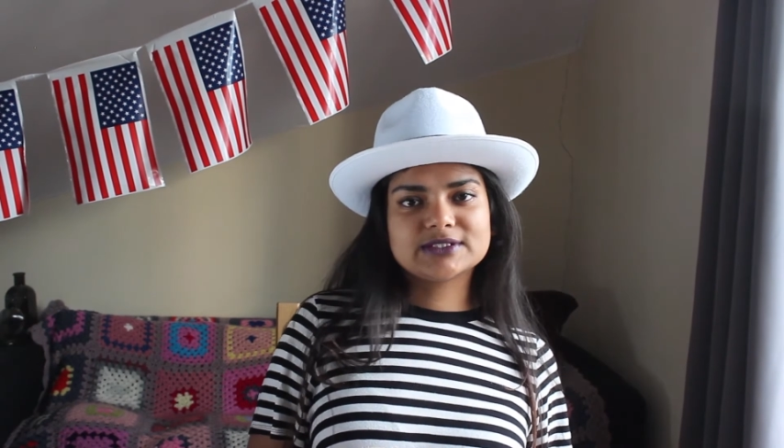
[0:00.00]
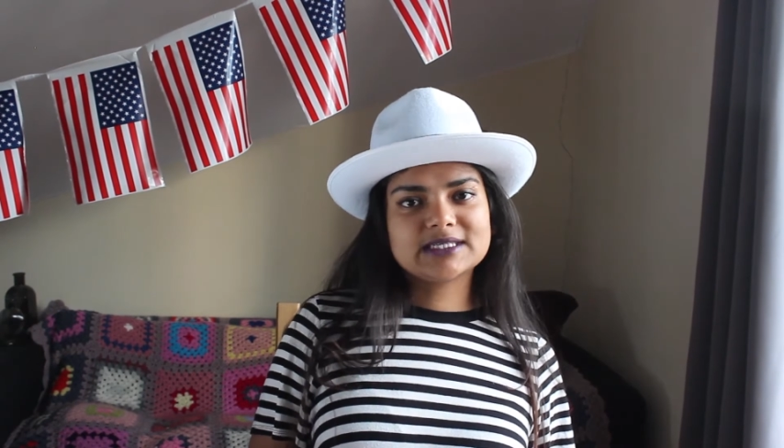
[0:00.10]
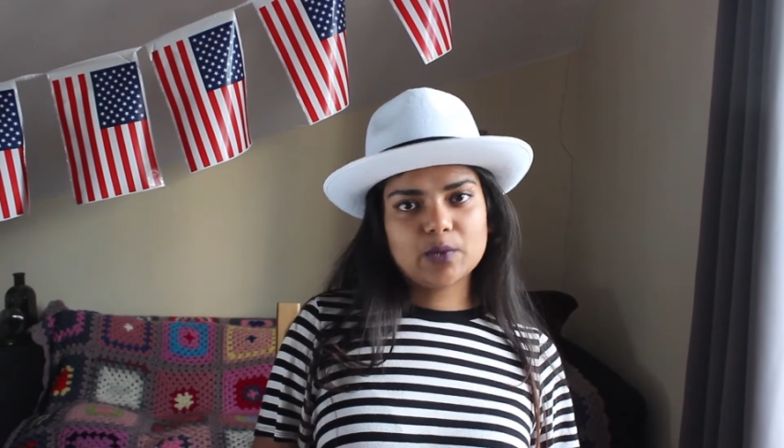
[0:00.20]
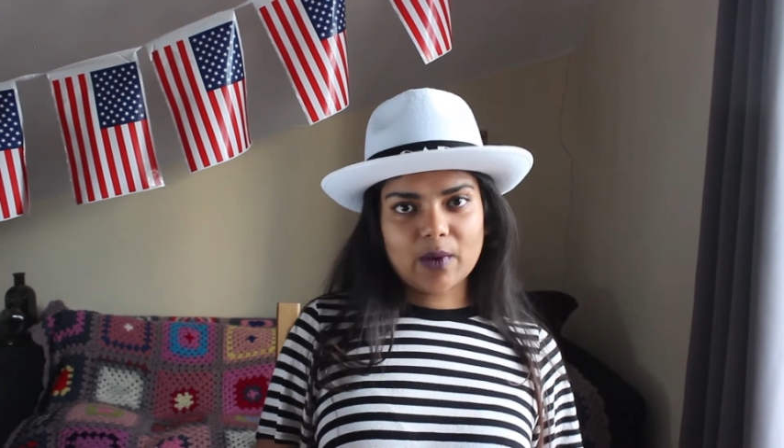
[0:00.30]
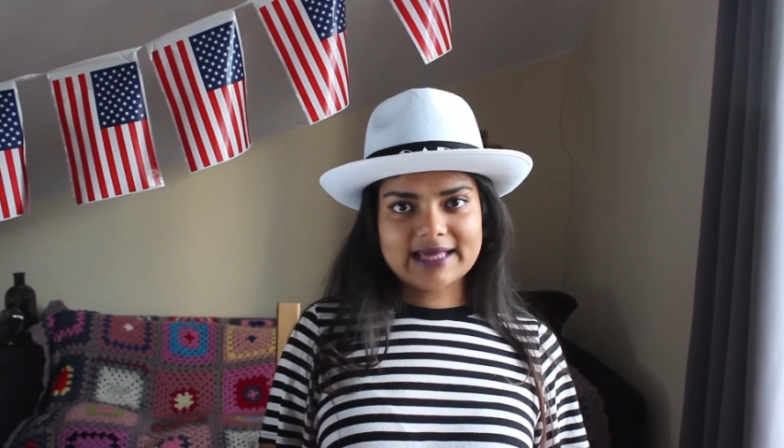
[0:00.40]
to
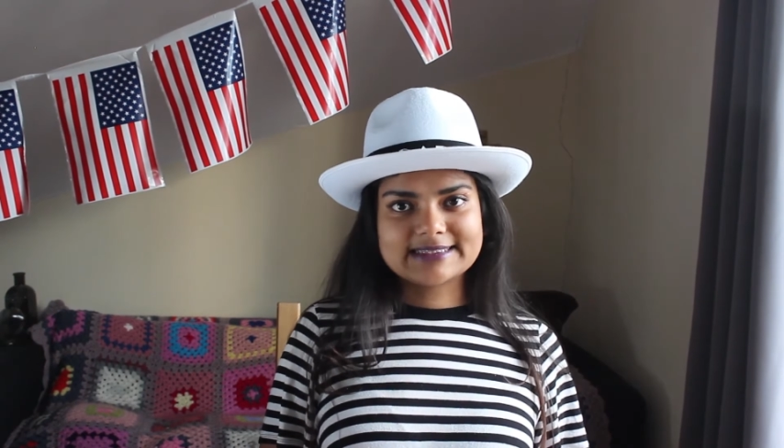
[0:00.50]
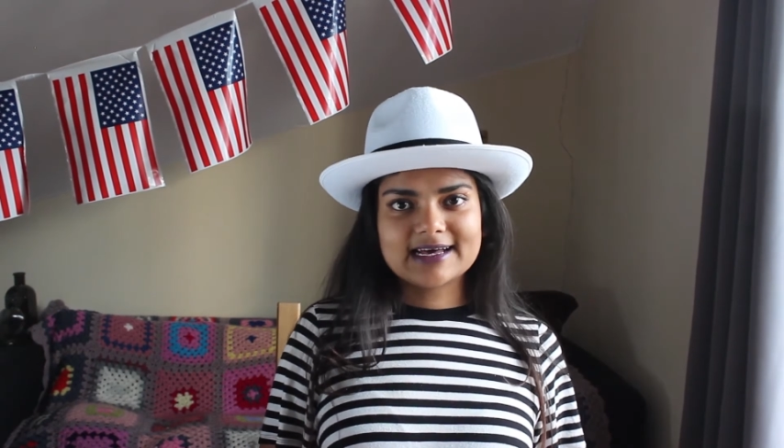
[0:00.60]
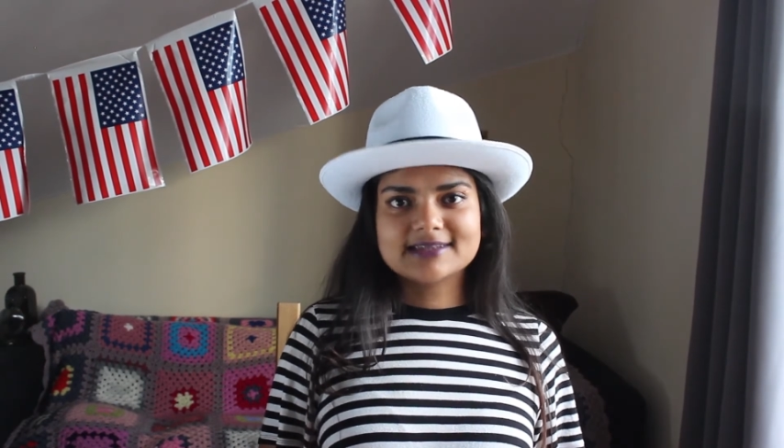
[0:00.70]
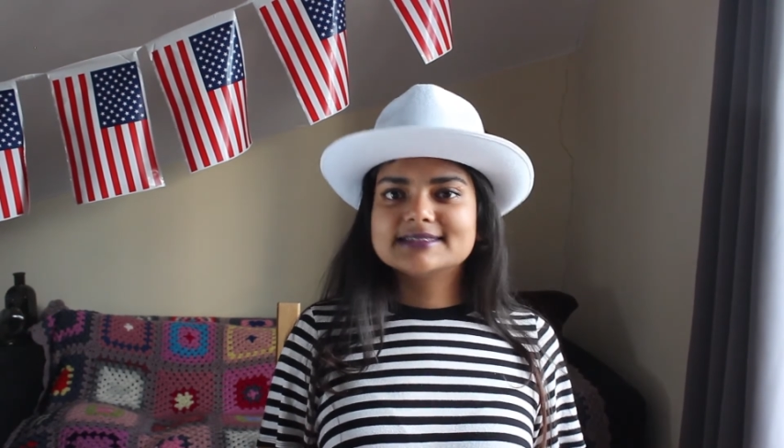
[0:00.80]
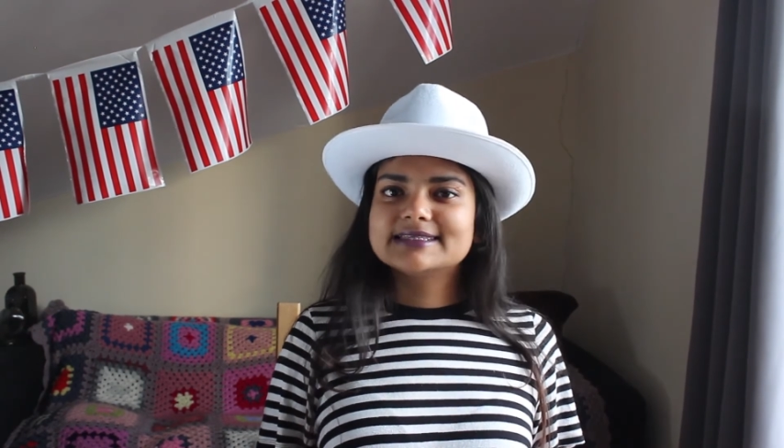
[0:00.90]
see white
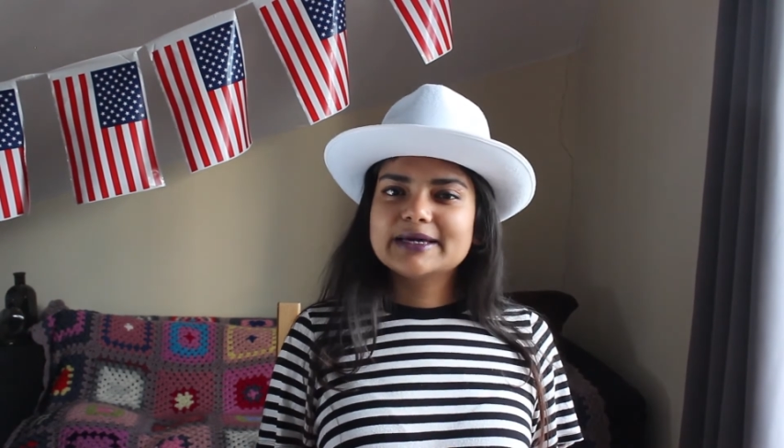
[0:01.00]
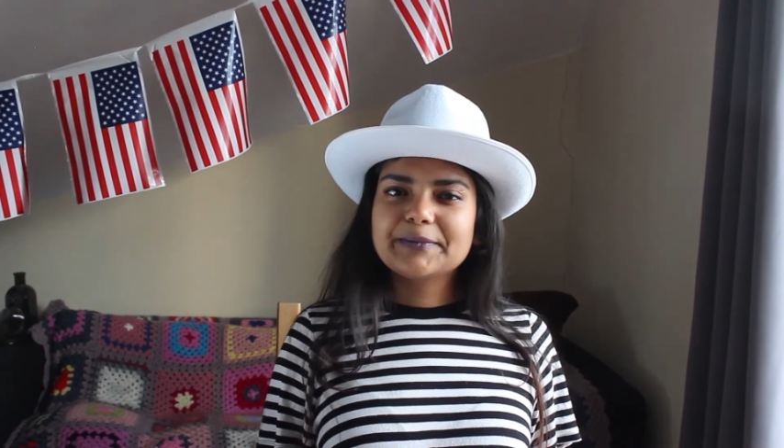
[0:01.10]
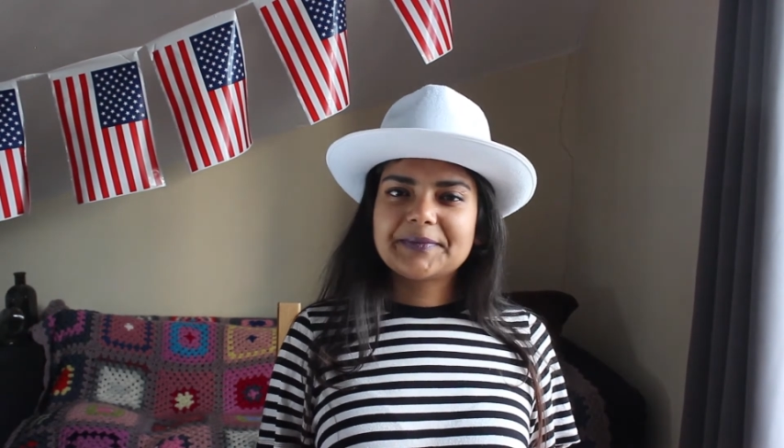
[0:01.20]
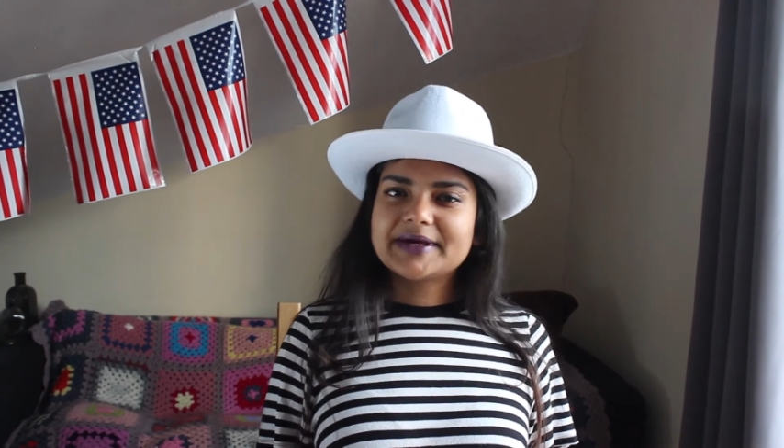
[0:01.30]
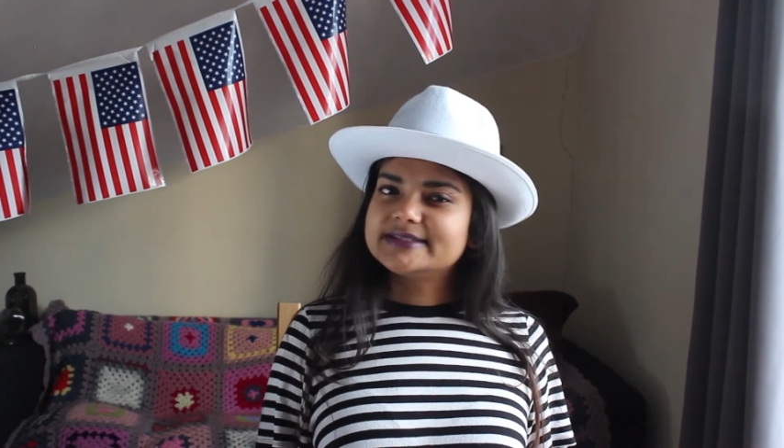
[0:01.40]

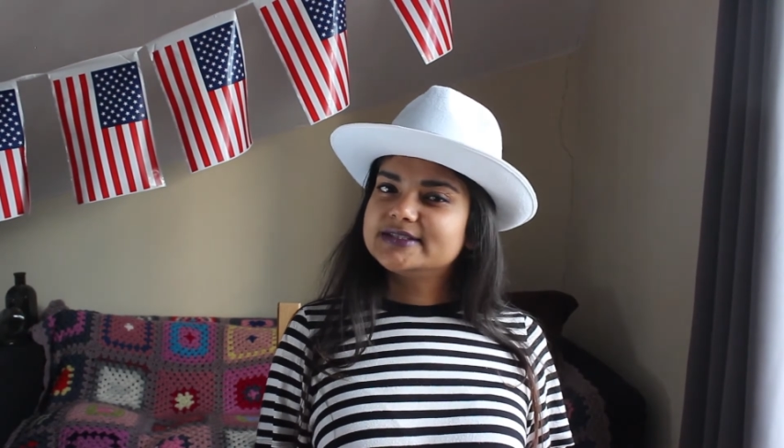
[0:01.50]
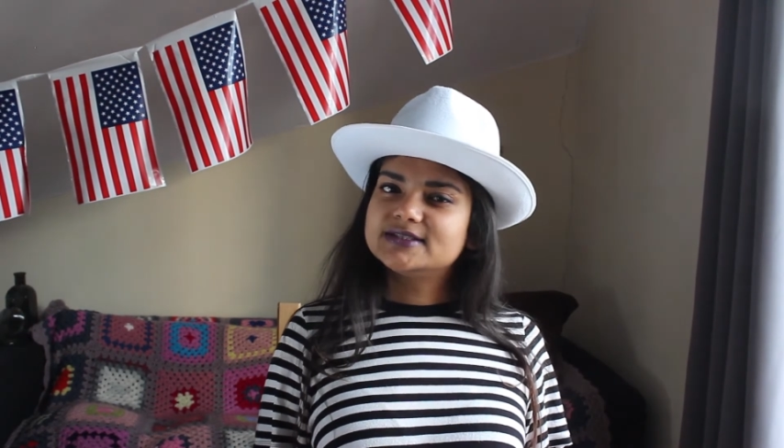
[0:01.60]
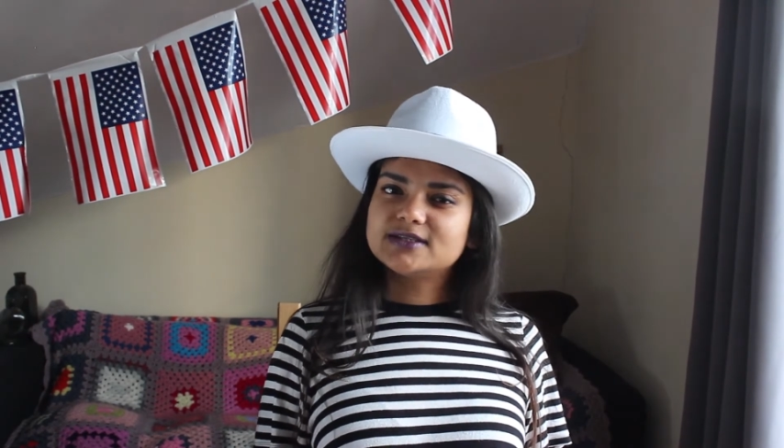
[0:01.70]
dancing but